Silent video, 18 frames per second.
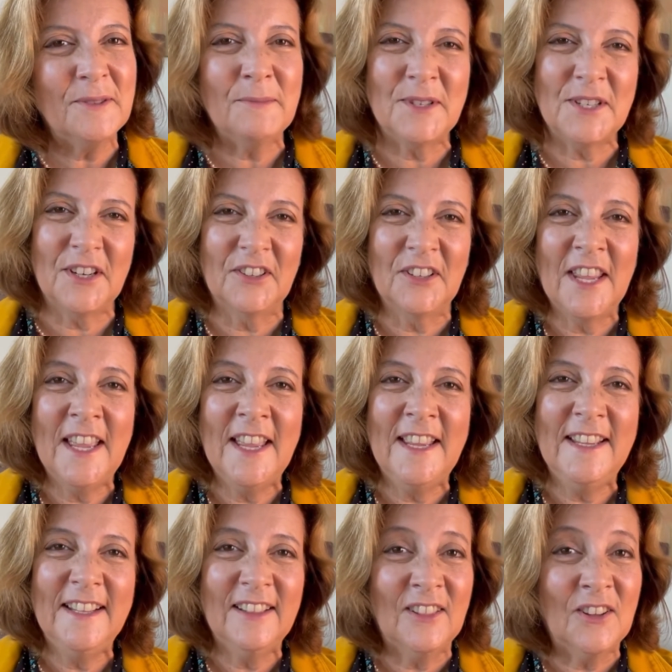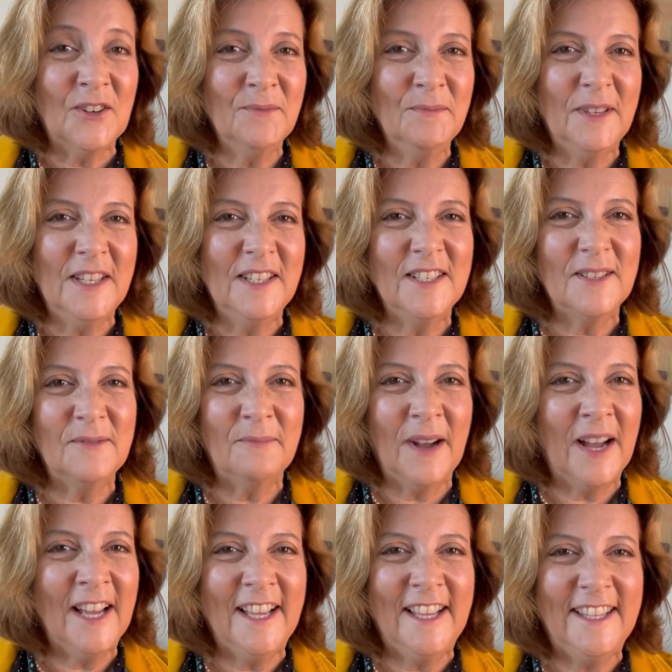Michelle K, Long Beach.
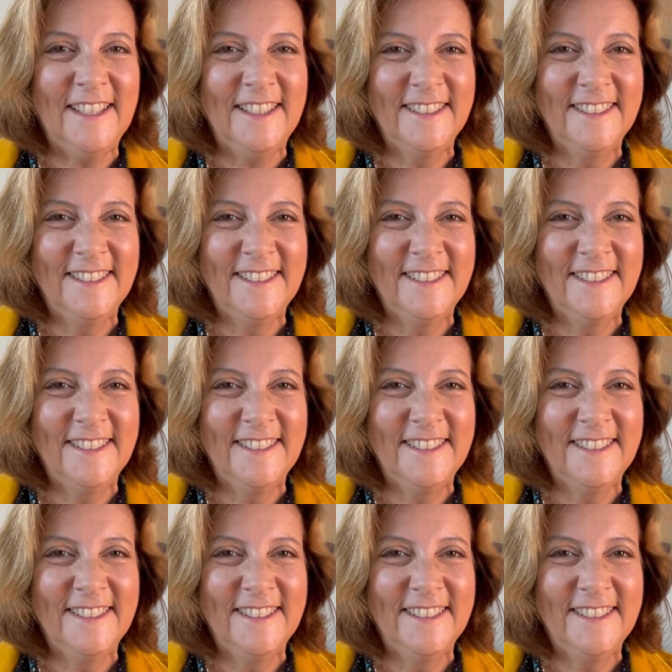Bye.